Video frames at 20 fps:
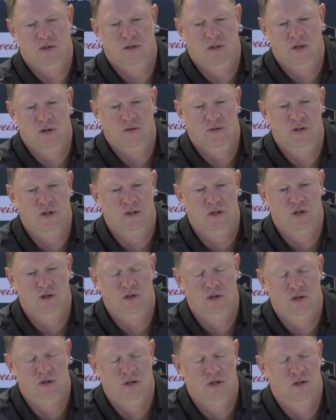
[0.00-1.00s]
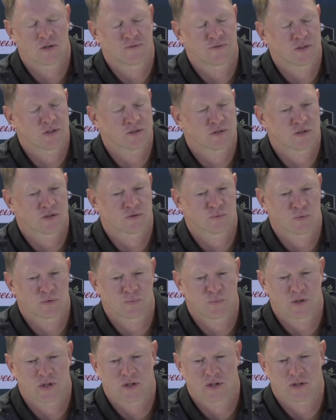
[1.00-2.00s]
thing that hurt our offense is
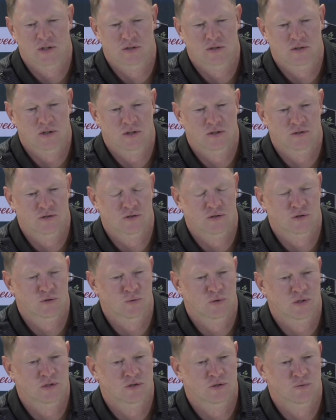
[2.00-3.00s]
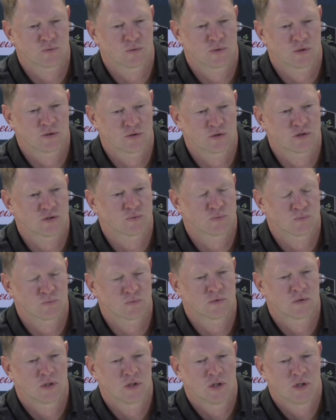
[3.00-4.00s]
when we got in situations where we were just
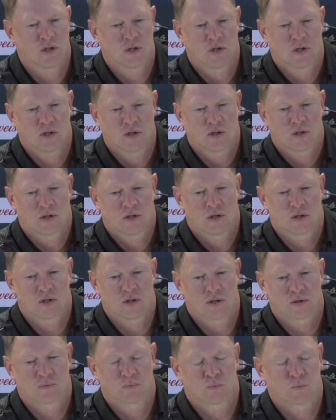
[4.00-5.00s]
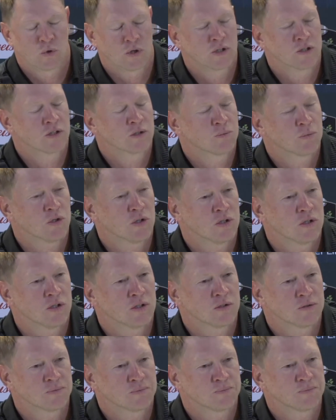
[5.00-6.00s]
running the
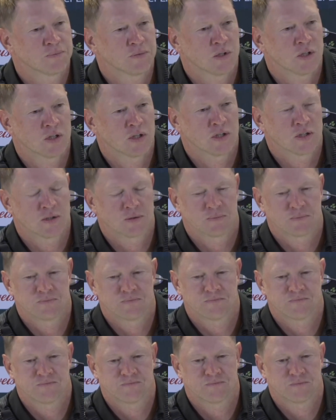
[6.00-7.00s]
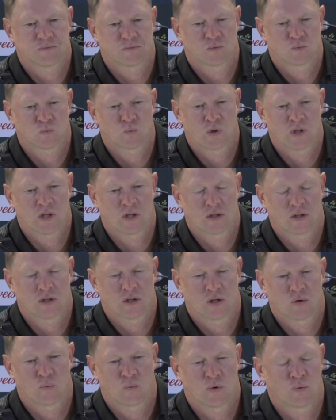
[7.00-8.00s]
ball. We
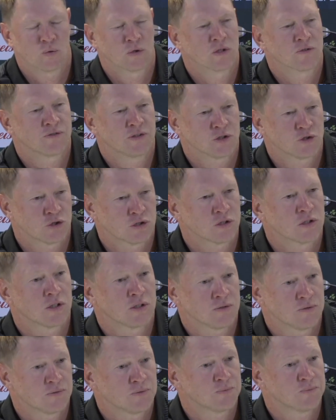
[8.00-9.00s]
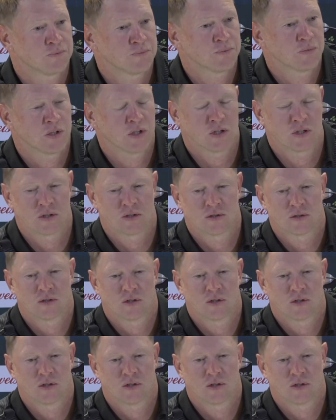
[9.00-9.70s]
weren't efficient enough. And